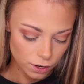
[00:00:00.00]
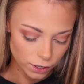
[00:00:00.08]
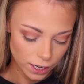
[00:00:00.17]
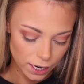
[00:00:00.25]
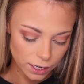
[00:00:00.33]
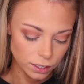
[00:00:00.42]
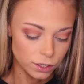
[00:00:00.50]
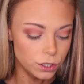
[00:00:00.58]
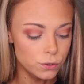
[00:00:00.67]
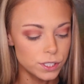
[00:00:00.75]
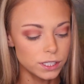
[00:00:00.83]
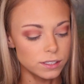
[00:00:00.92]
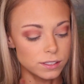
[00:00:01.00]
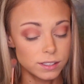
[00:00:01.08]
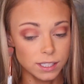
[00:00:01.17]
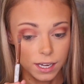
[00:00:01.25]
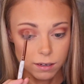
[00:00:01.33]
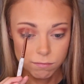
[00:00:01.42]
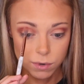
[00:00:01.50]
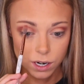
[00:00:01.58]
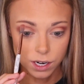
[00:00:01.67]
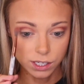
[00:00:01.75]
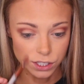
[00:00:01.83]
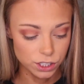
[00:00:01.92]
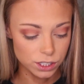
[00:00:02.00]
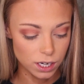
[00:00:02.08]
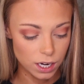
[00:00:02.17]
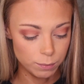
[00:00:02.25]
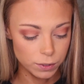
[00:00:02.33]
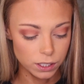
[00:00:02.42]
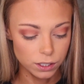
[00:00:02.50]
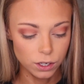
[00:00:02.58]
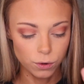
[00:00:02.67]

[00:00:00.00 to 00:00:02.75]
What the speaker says: Okay, using the same brush, I'm going to